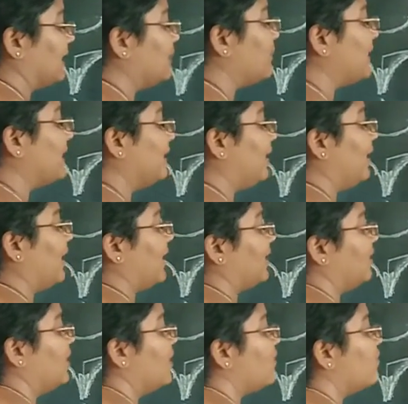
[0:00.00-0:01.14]
middle
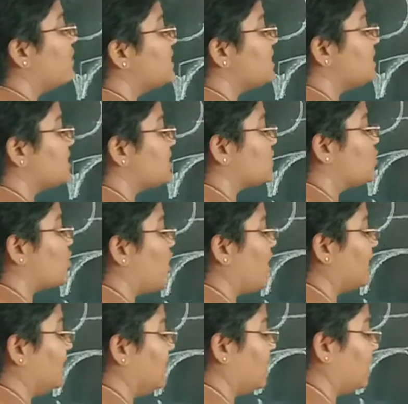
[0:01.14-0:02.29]
line which is
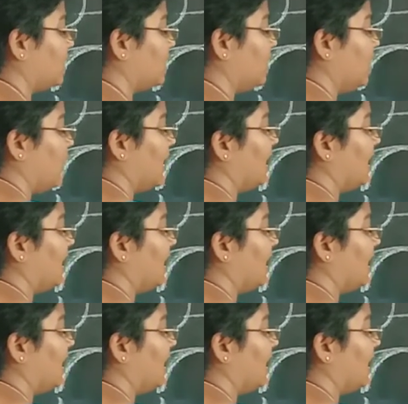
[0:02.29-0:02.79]
joining